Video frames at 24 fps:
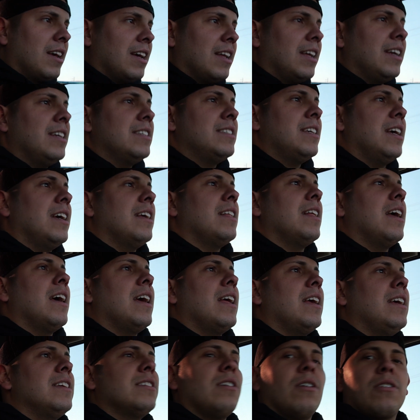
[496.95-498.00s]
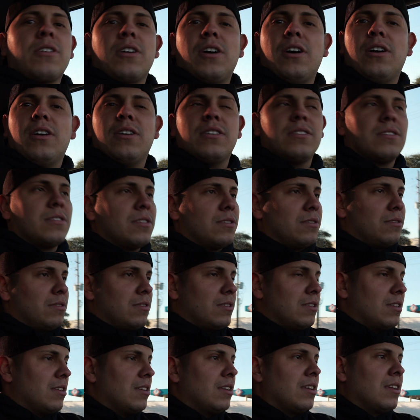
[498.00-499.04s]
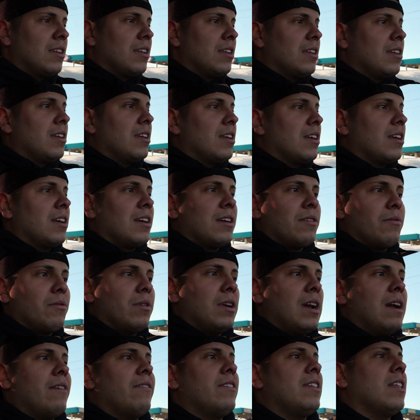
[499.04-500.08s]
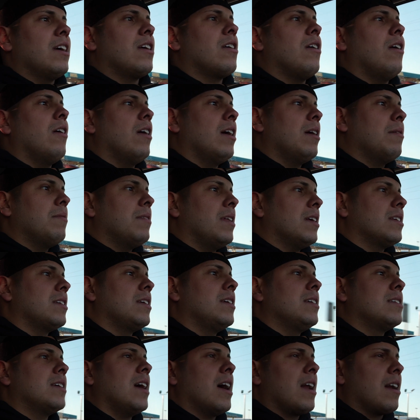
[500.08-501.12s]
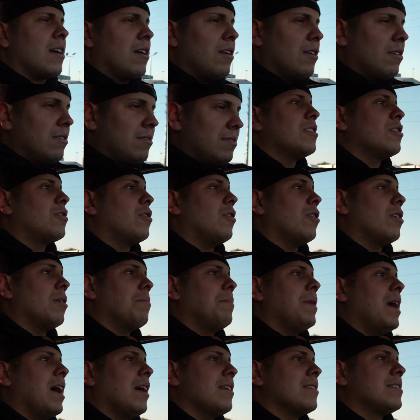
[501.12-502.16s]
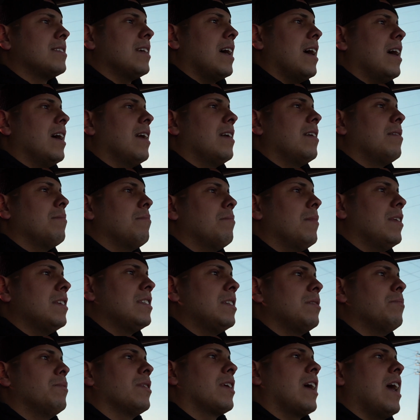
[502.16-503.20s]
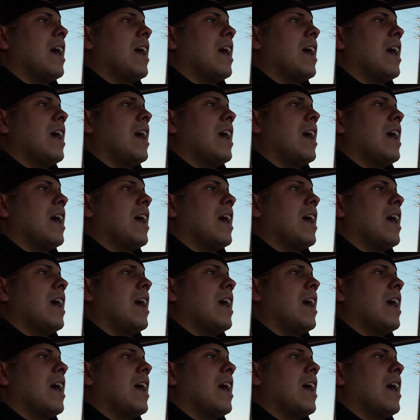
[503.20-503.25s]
And he said that he's on call, so whenever they call him, he's got to go. It's too cold to be outside messing with